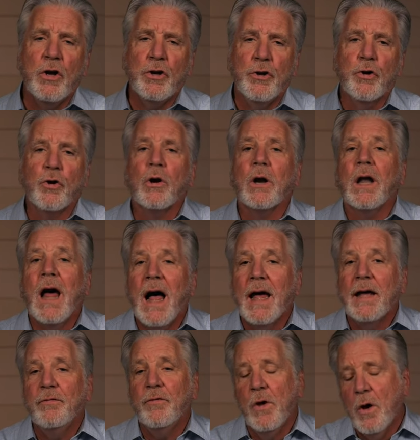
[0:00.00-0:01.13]
Your
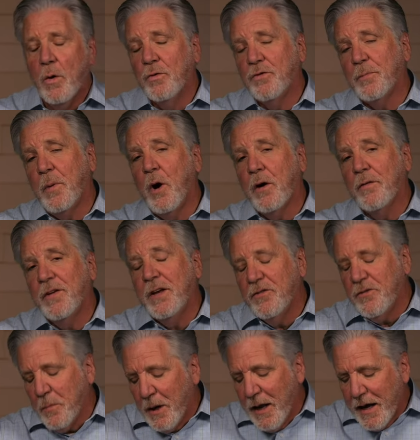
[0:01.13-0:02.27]
life was part of
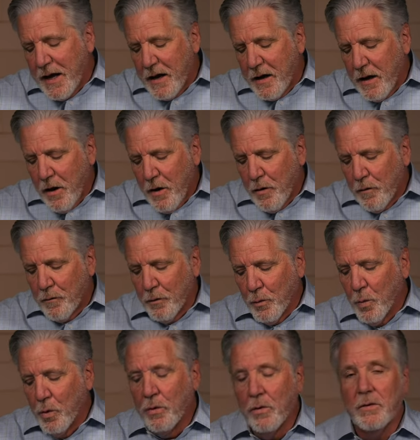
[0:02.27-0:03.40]
his plan for the
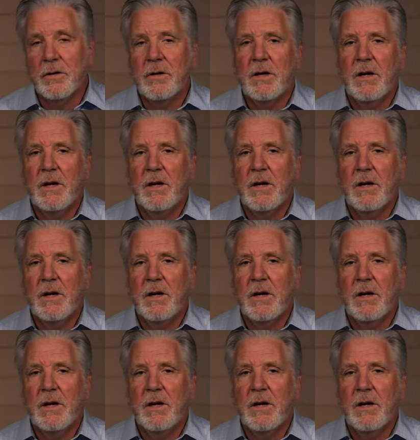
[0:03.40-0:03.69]
world.